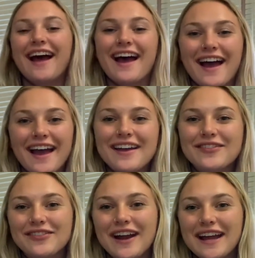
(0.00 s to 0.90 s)
Hi
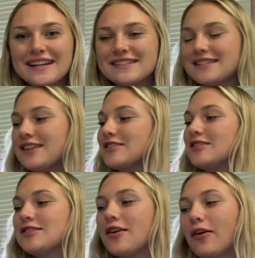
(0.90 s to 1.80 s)
friends,
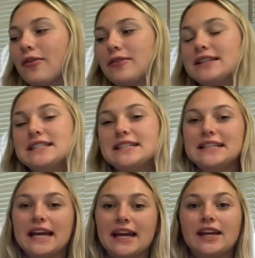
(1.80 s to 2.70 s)
so
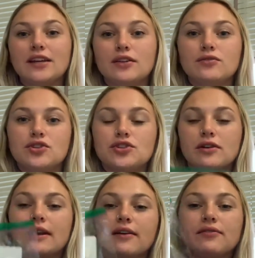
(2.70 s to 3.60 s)
today you
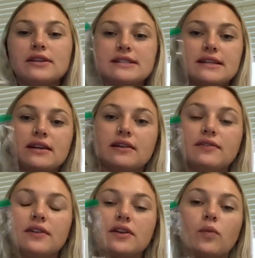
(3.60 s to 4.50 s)
should have
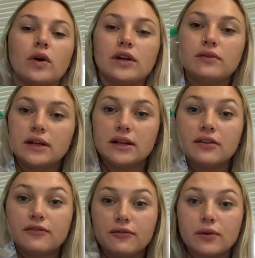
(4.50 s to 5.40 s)
received what you
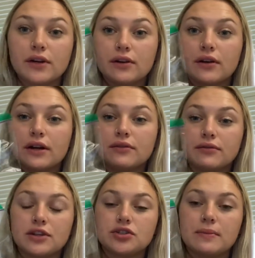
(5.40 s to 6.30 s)
needed for your
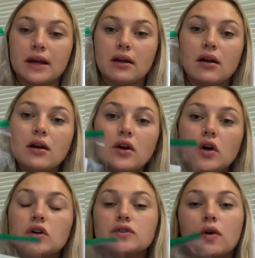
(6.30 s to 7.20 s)
enrichment.
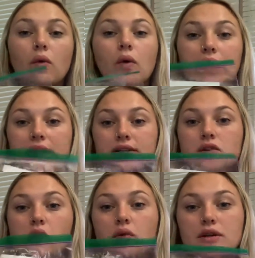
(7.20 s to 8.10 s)
So what Kids
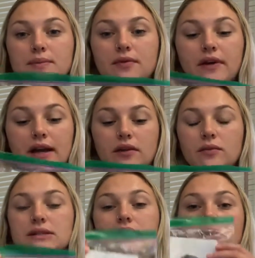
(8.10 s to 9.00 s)
on Course provided
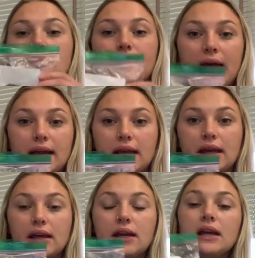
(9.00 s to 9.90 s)
was a little
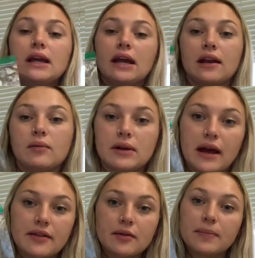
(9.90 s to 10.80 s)
baggie, and it would
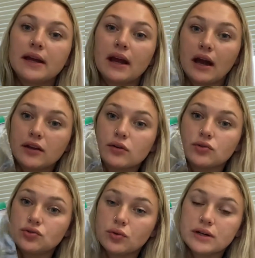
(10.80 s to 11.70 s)
either be at your
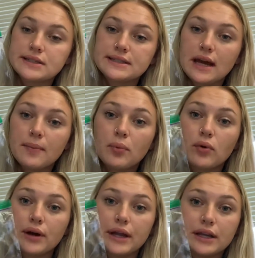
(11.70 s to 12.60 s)
doorstep
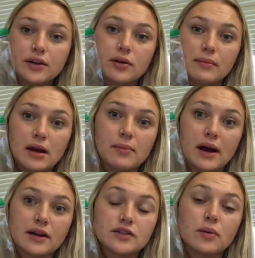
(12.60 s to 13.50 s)
or in your
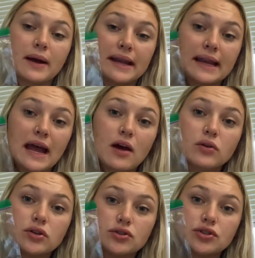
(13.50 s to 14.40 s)
mailbox. So by now
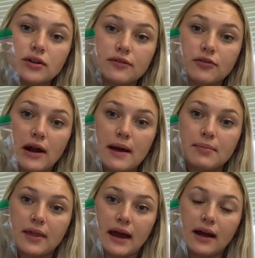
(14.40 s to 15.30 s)
you should have
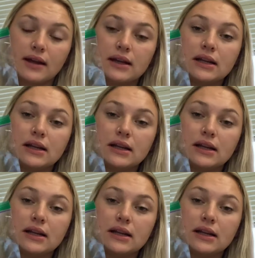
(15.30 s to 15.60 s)
grabbed that.